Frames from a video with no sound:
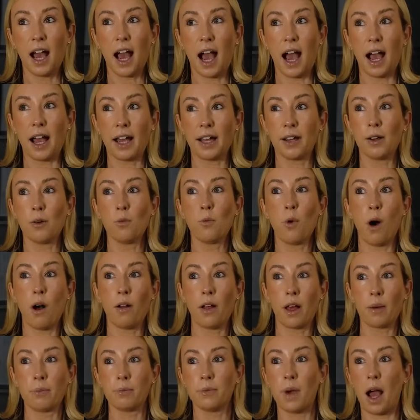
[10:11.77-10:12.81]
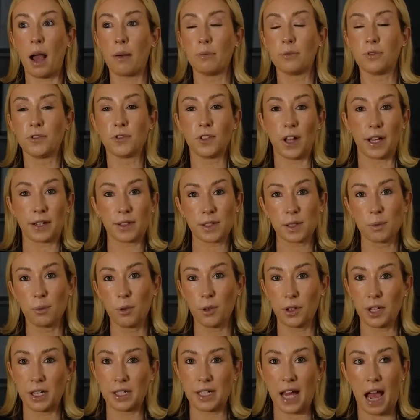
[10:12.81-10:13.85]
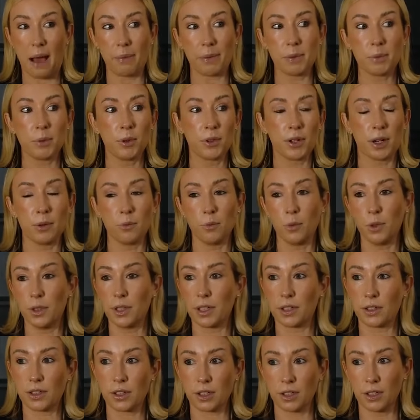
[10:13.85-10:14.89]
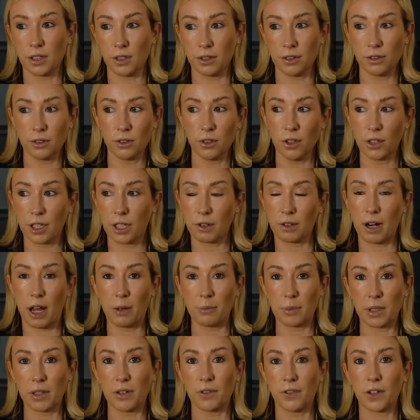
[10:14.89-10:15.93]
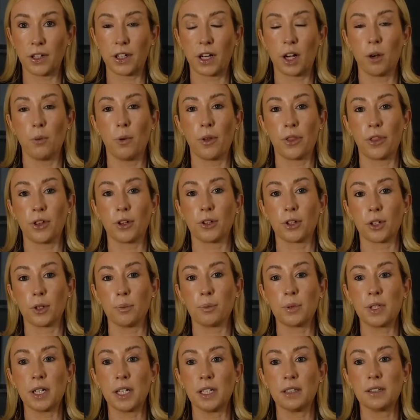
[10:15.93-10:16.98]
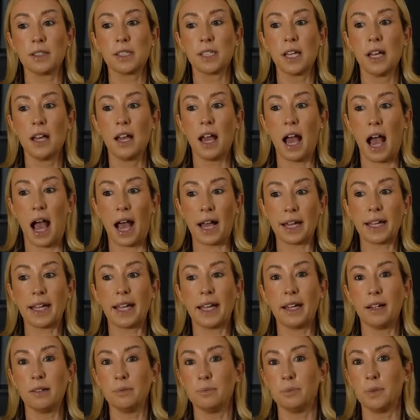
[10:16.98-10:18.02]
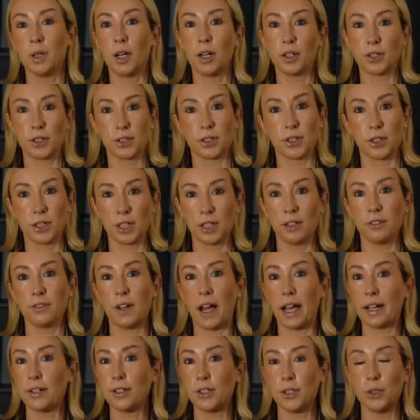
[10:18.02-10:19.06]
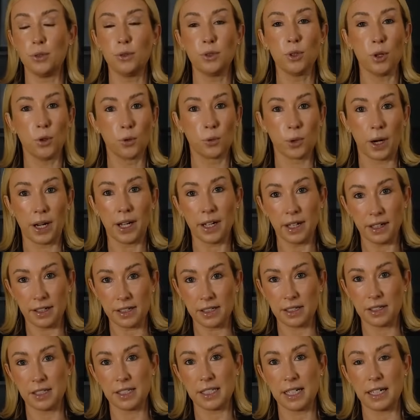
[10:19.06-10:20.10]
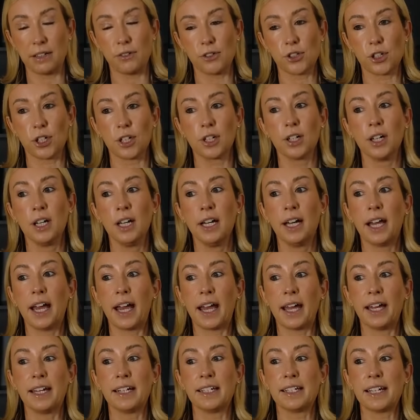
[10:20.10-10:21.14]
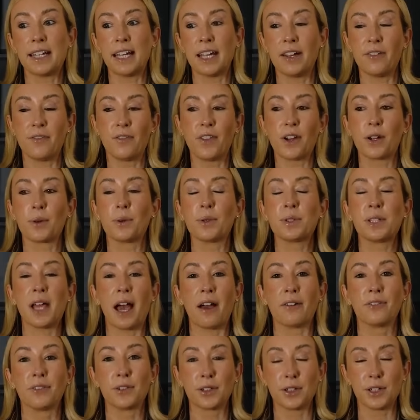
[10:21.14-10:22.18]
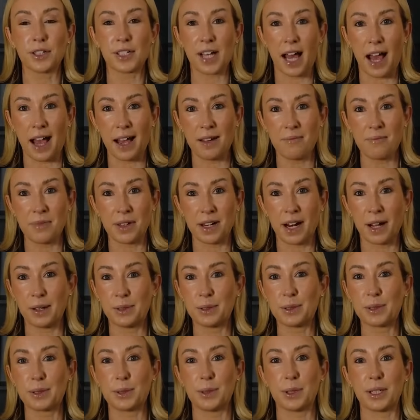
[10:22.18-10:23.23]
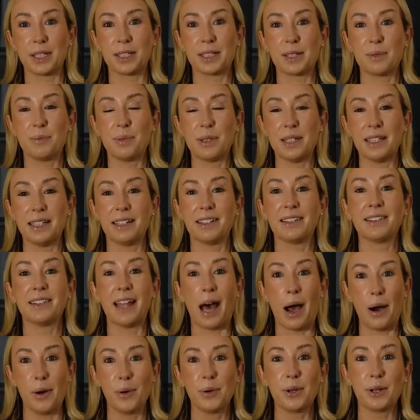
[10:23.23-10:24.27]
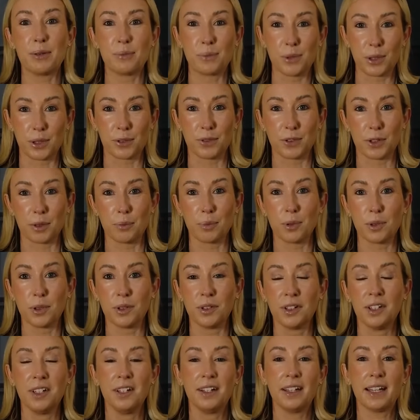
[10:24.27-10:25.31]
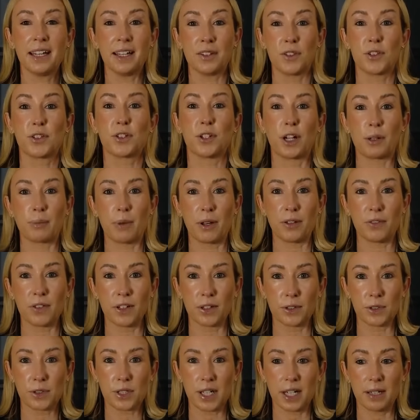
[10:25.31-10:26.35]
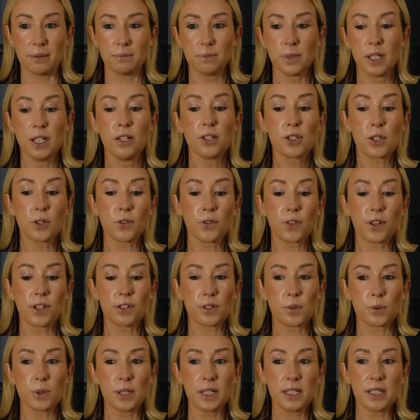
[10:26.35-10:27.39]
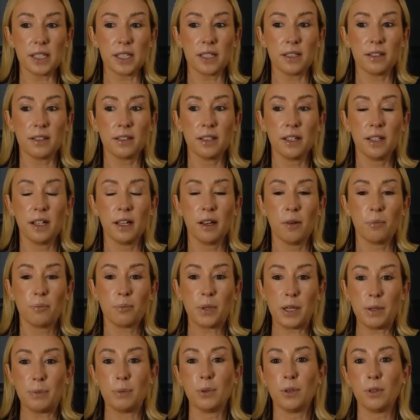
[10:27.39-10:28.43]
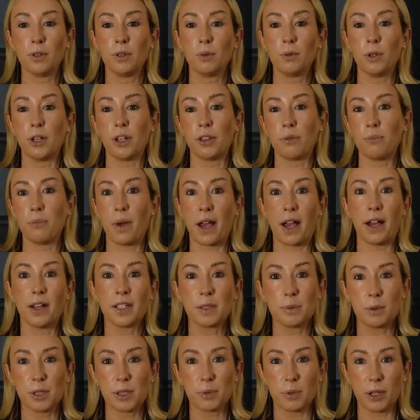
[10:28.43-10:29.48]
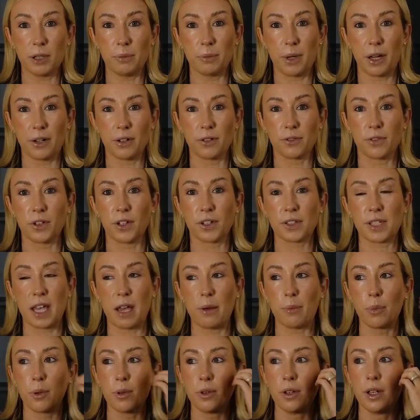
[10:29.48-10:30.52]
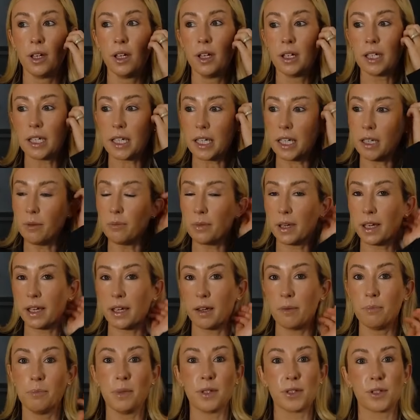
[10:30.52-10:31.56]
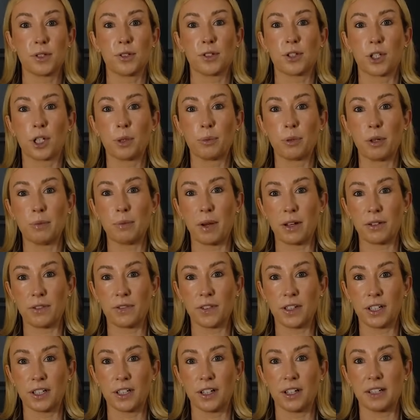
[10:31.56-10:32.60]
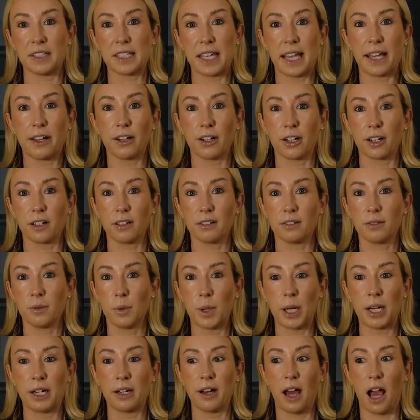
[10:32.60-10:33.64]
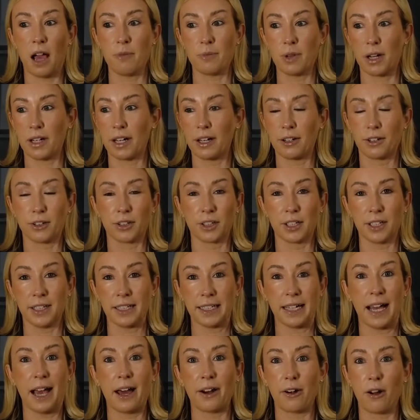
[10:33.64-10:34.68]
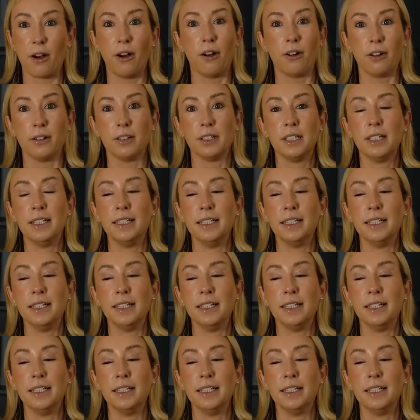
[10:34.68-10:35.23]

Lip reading: while I'm flexible and adaptable and I'm willing to look around me to figure out what the group needs, I am assertive. I do go right into the danger. And if there was ever a time that I was going to be loud and more verbal, it's during my fear state. So for this reason, people with my husband's brain pattern, for example, he may misinterpret my fear as anger when I'm not angry at all.